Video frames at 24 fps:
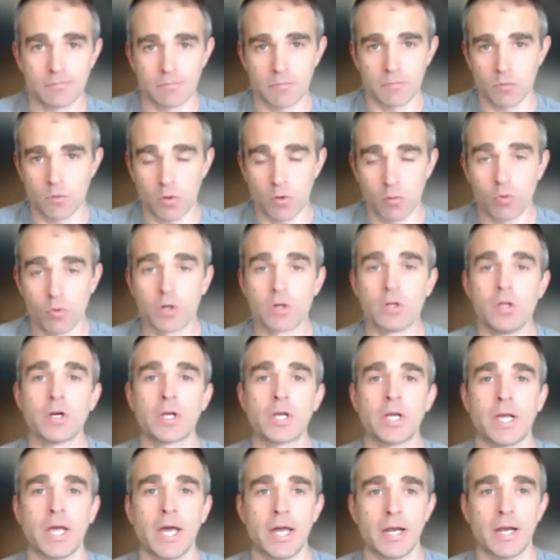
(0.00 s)
what we're
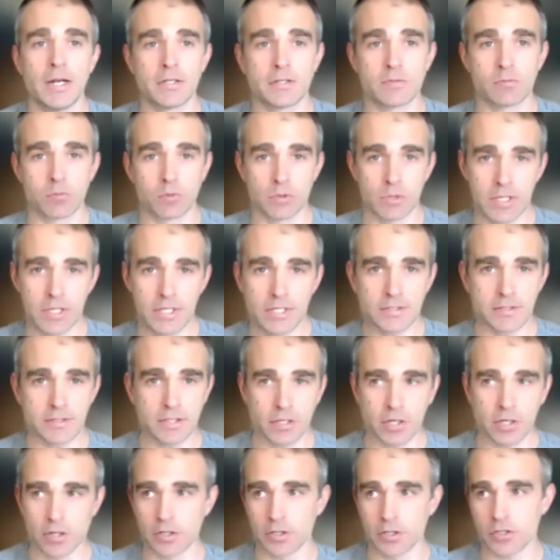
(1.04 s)
looking at is release
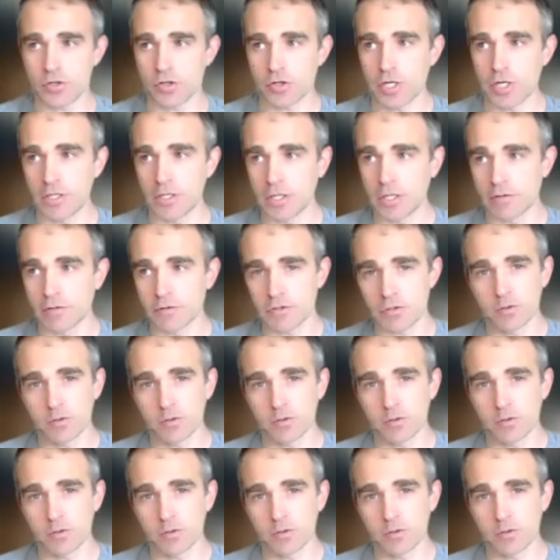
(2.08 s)
the current trading level.